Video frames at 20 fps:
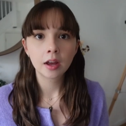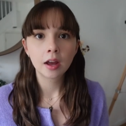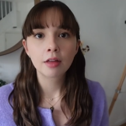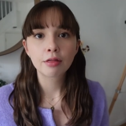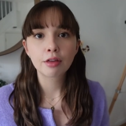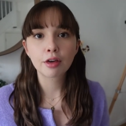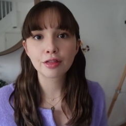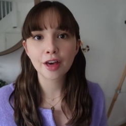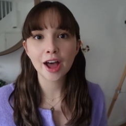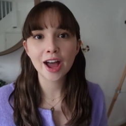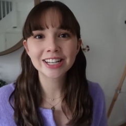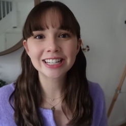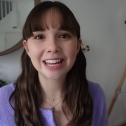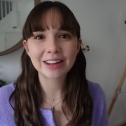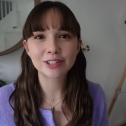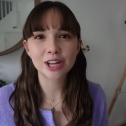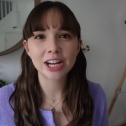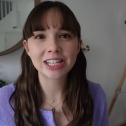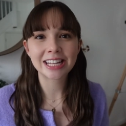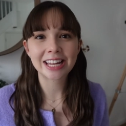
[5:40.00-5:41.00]
The third
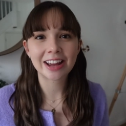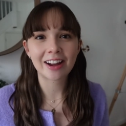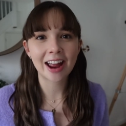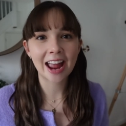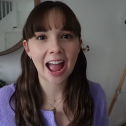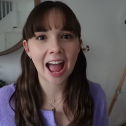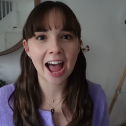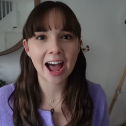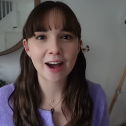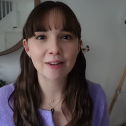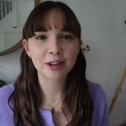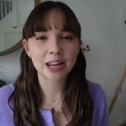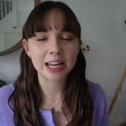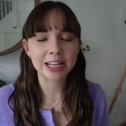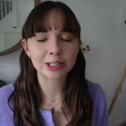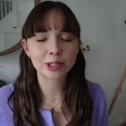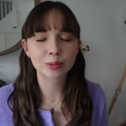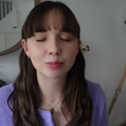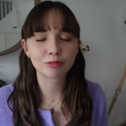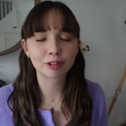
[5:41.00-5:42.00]
gift idea I have
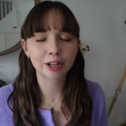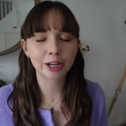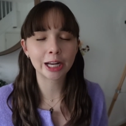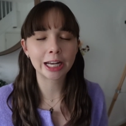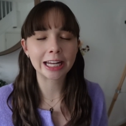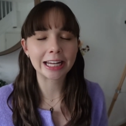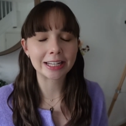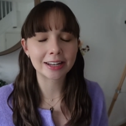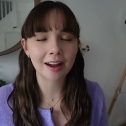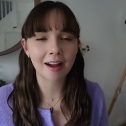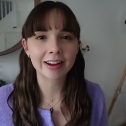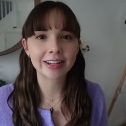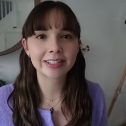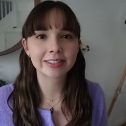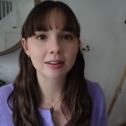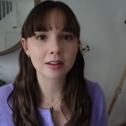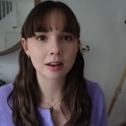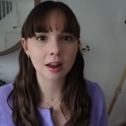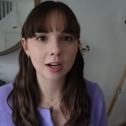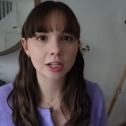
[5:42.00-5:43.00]
is some really nice
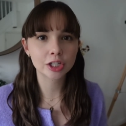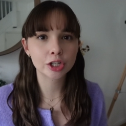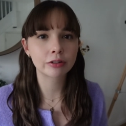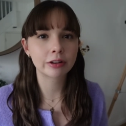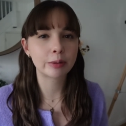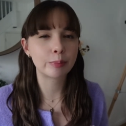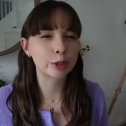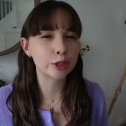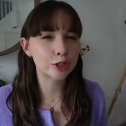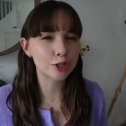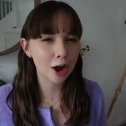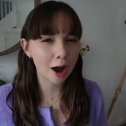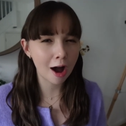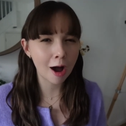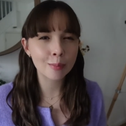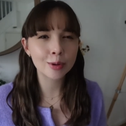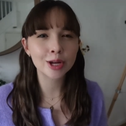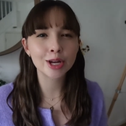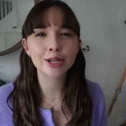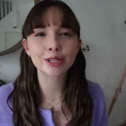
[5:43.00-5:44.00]
luxury
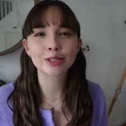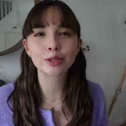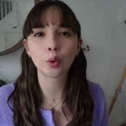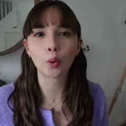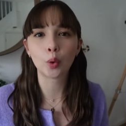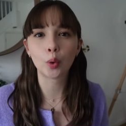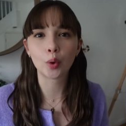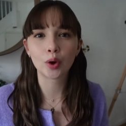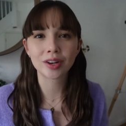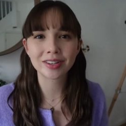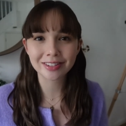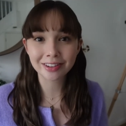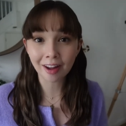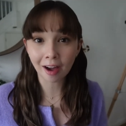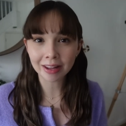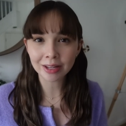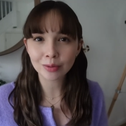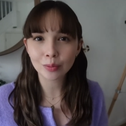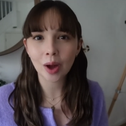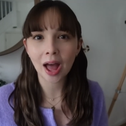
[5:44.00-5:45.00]
pajamas or
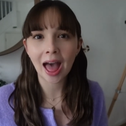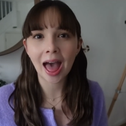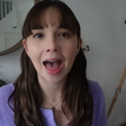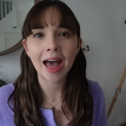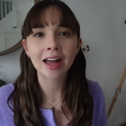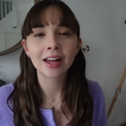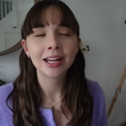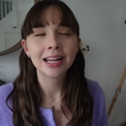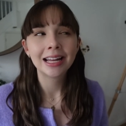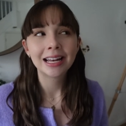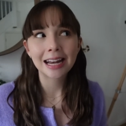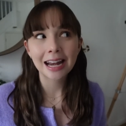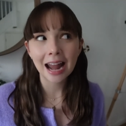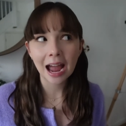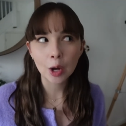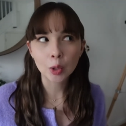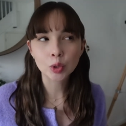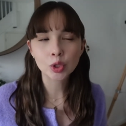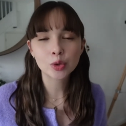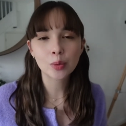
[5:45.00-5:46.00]
nightwear,
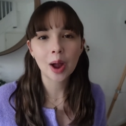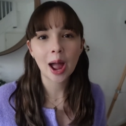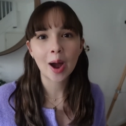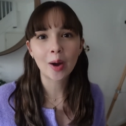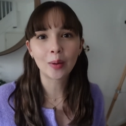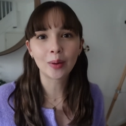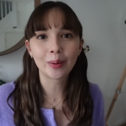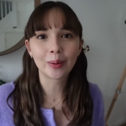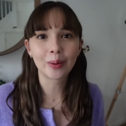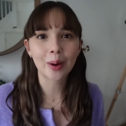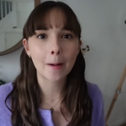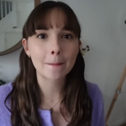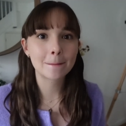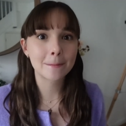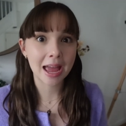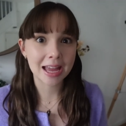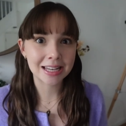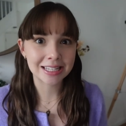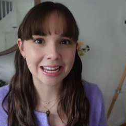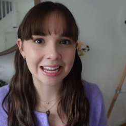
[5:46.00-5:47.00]
loungewear or
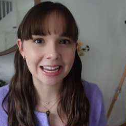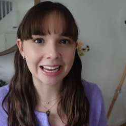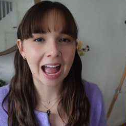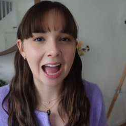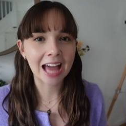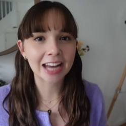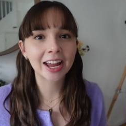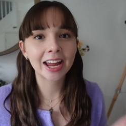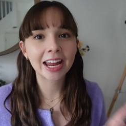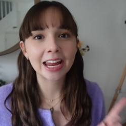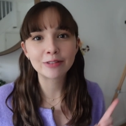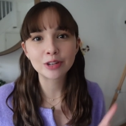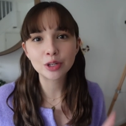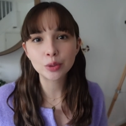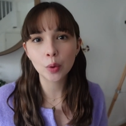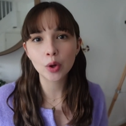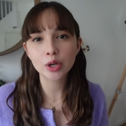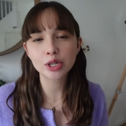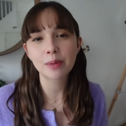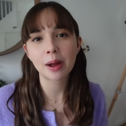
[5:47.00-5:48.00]
bedding. And if you
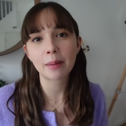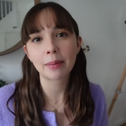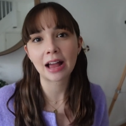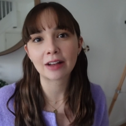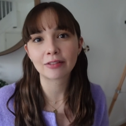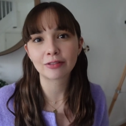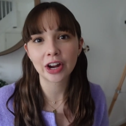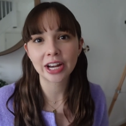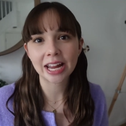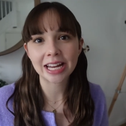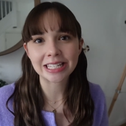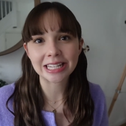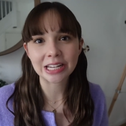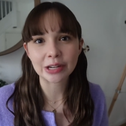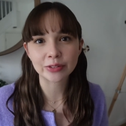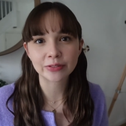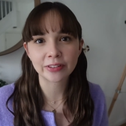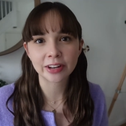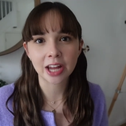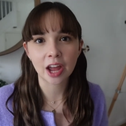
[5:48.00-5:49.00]
watch my Black Friday
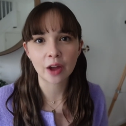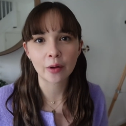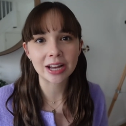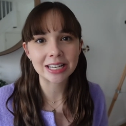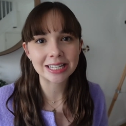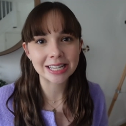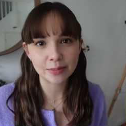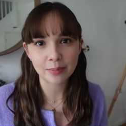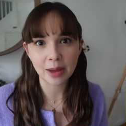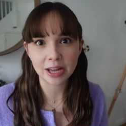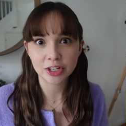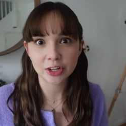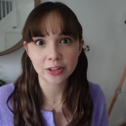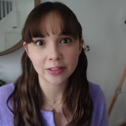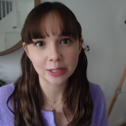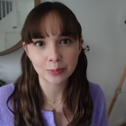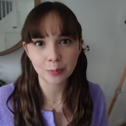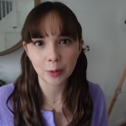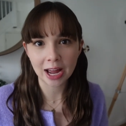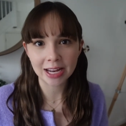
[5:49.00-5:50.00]
deals video, I did mention
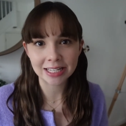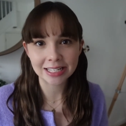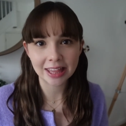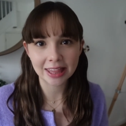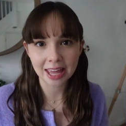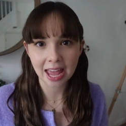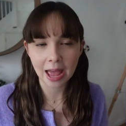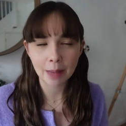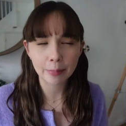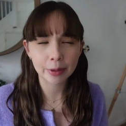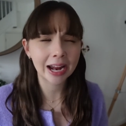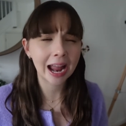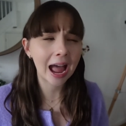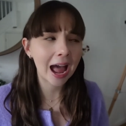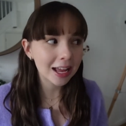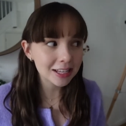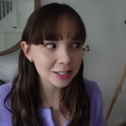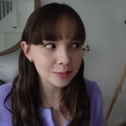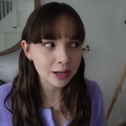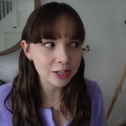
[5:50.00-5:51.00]
this brand there, but I
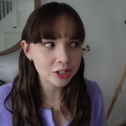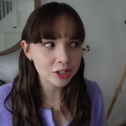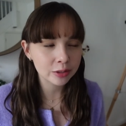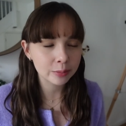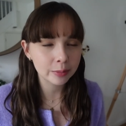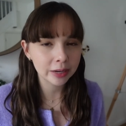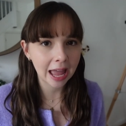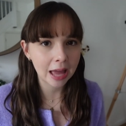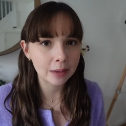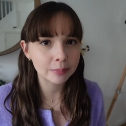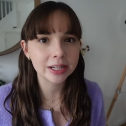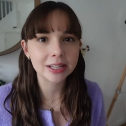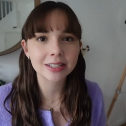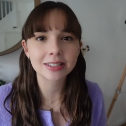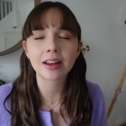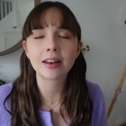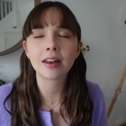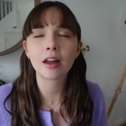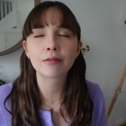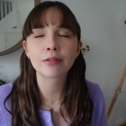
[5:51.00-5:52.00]
had to mention them again because
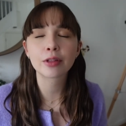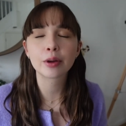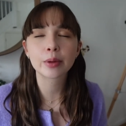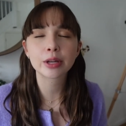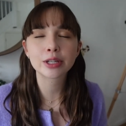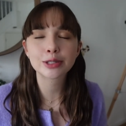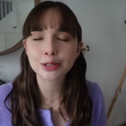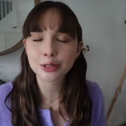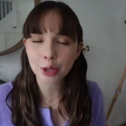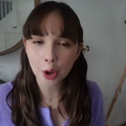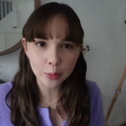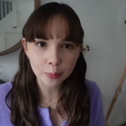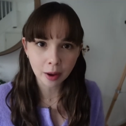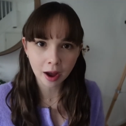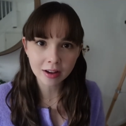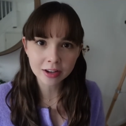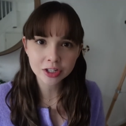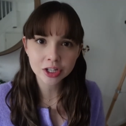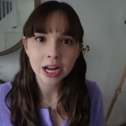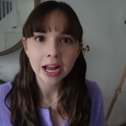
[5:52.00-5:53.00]
I love them so
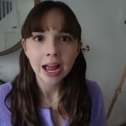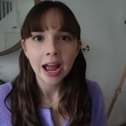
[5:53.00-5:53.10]
much.